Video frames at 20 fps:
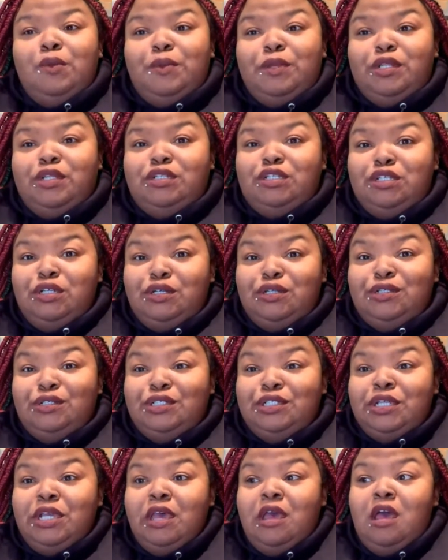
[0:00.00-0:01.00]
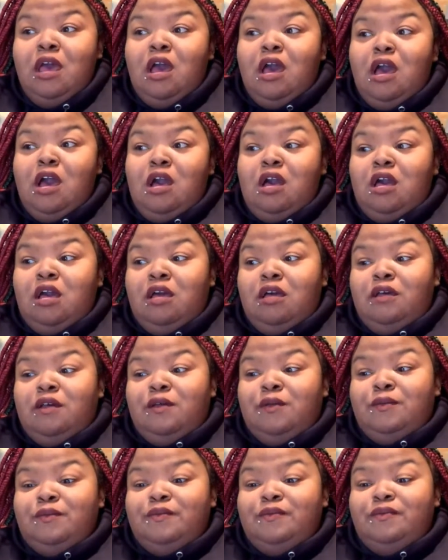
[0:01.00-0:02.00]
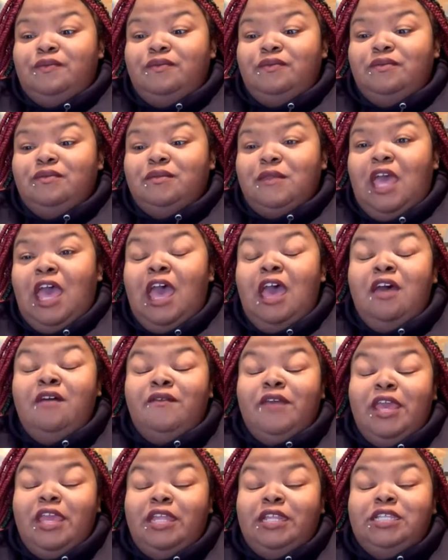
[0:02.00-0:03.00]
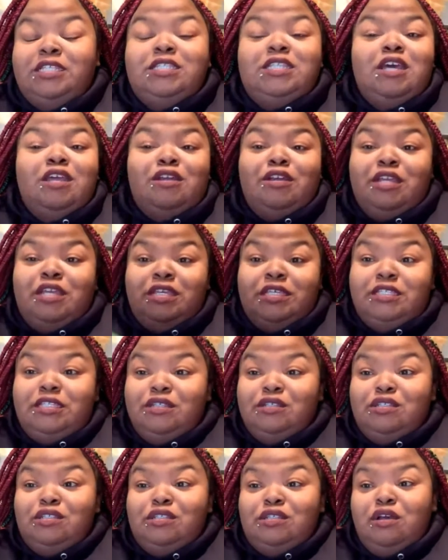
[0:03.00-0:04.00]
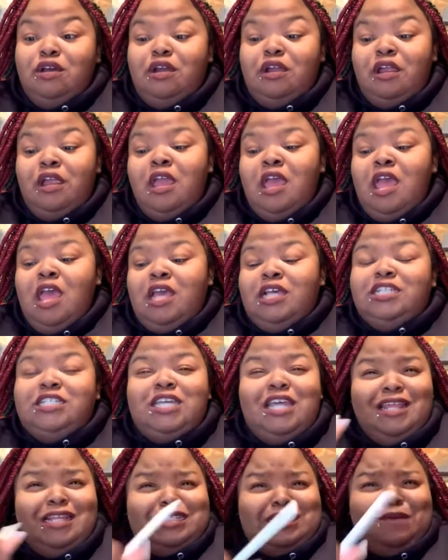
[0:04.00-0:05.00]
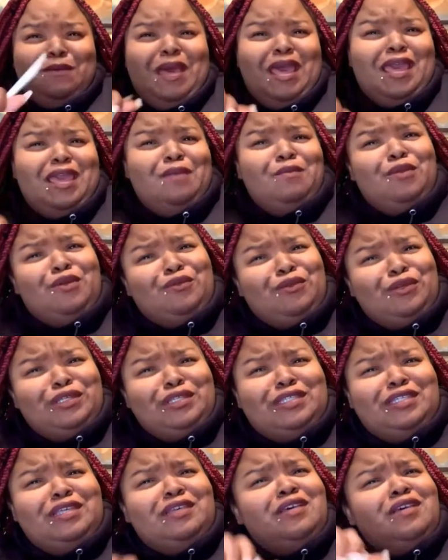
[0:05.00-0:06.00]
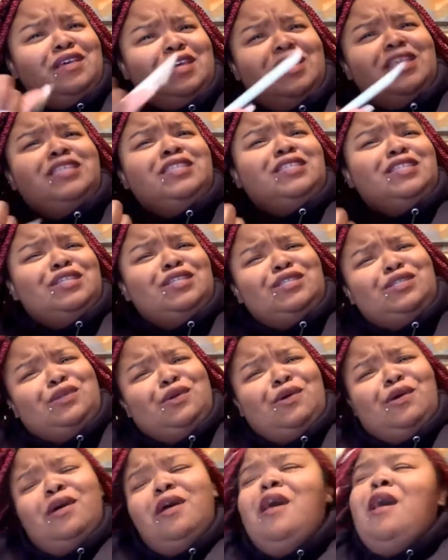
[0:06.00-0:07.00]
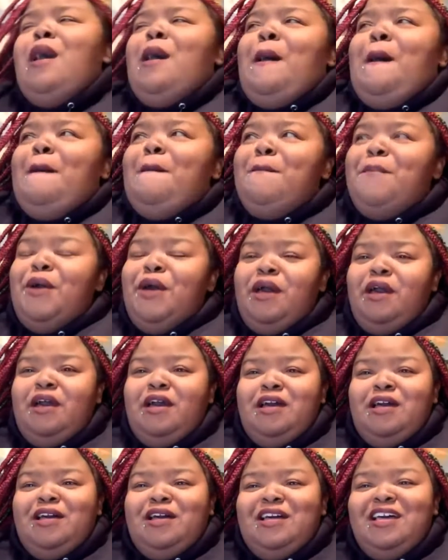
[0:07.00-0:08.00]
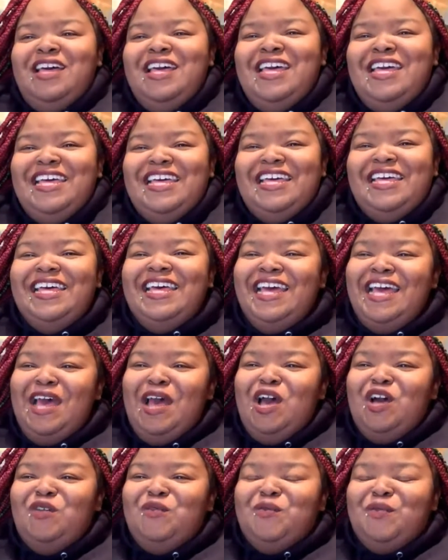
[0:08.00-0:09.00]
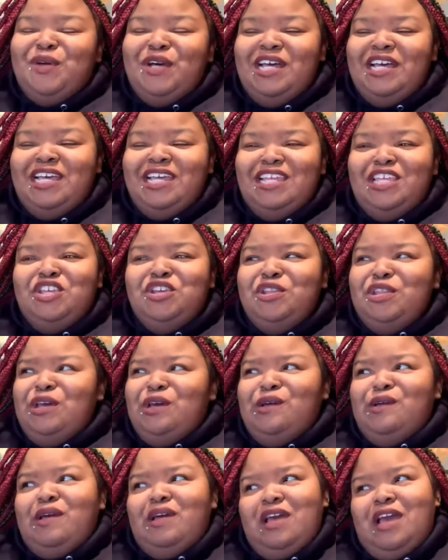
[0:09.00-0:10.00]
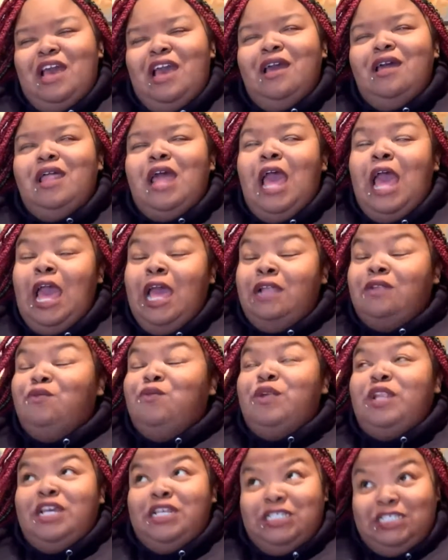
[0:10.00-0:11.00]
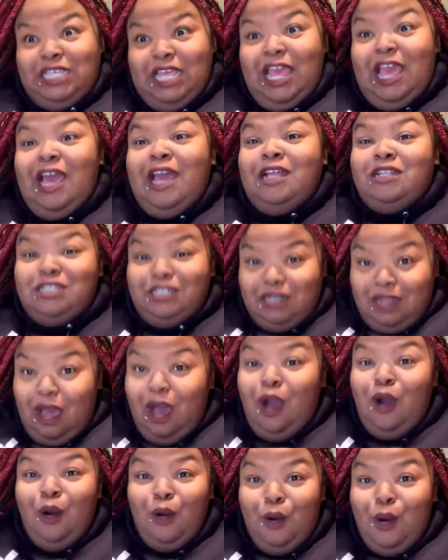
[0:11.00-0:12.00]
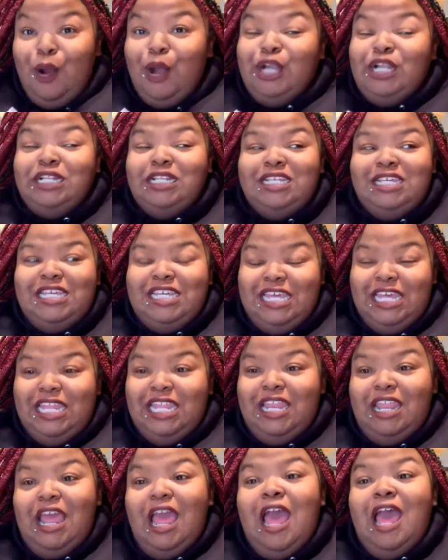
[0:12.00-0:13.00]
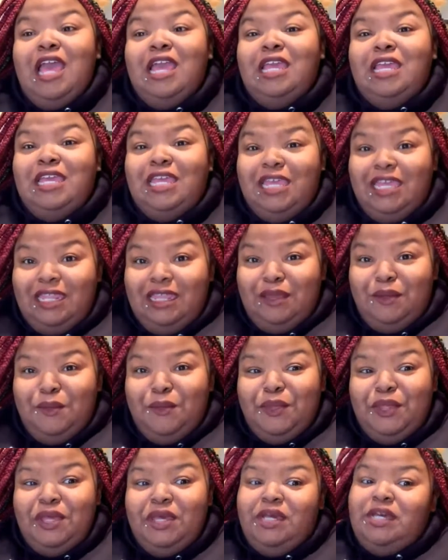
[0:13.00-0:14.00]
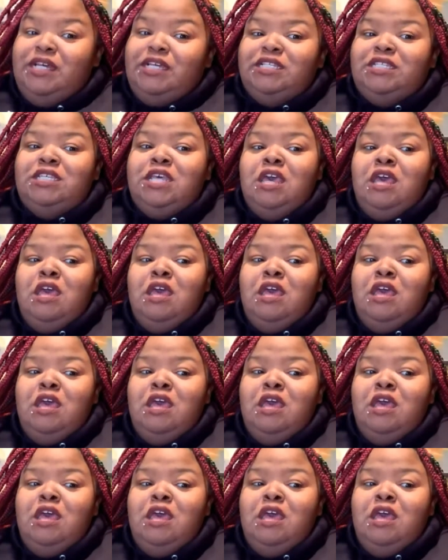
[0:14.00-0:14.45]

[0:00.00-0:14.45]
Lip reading: up in a church. Um, I have aunties that are Eastern Star. Shout out to my aunt Marissa, Eastern Star. But but I when I say I wholeheartedly get it, I get it, because